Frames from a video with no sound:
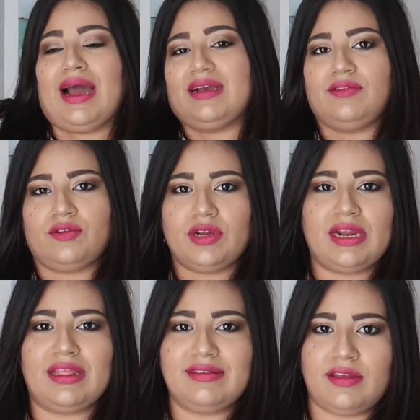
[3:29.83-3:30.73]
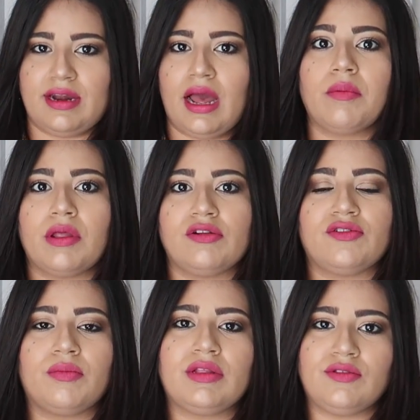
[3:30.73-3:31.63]
I still need at least a napkin or
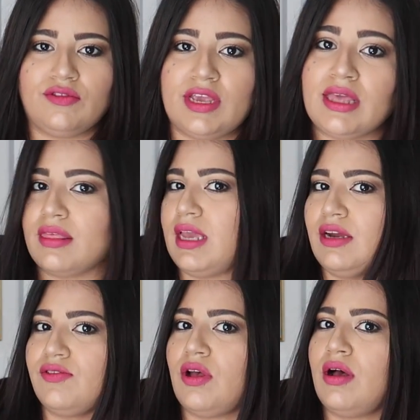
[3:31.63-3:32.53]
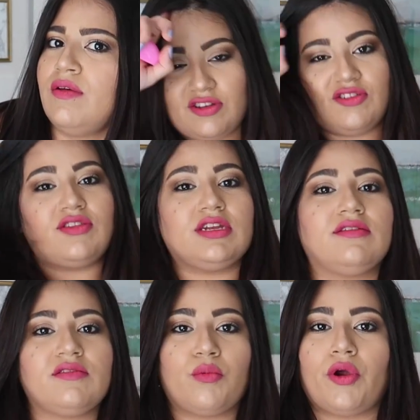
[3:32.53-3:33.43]
something to take the hairs off. It
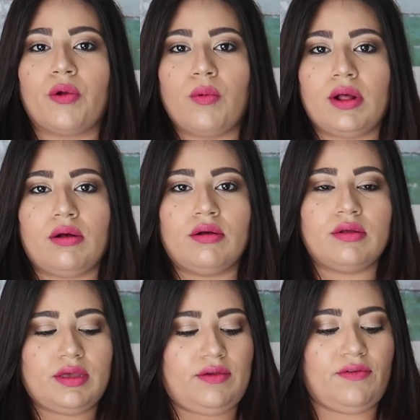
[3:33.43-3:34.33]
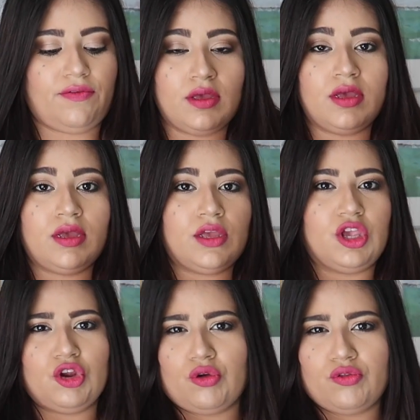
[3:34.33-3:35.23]
doesn't work well if
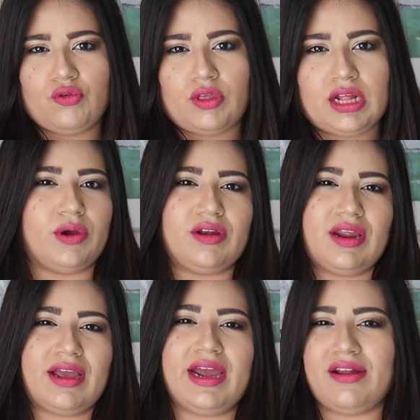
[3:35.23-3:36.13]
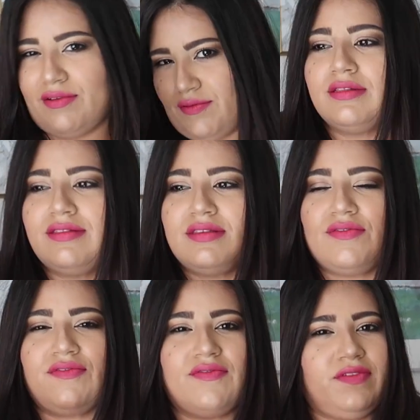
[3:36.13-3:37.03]
you don't do that. It kind of
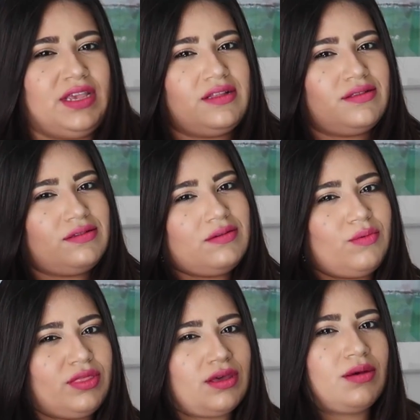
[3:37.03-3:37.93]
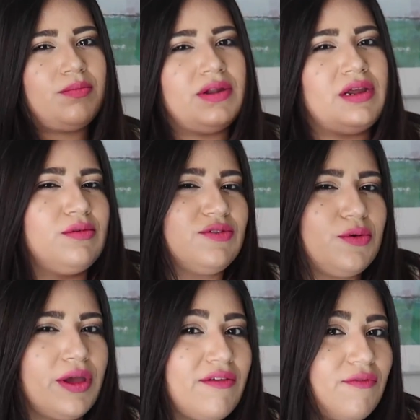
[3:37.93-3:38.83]
defeats what the company was
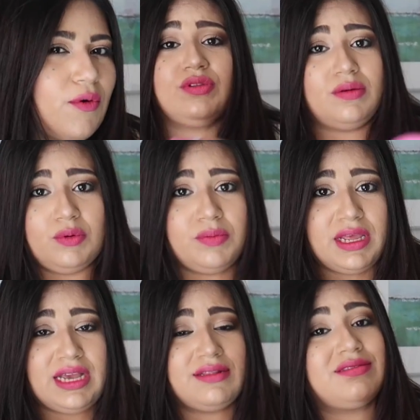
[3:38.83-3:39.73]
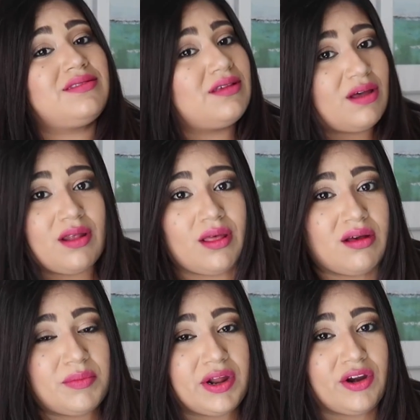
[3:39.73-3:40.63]
going for. Double blade, a
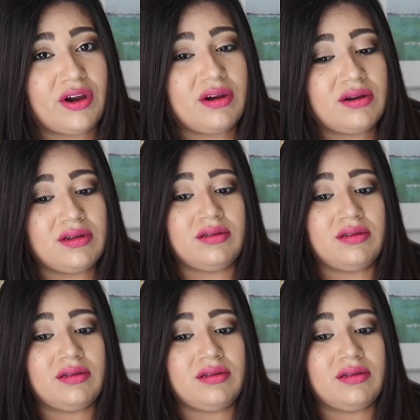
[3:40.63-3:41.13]
lot better.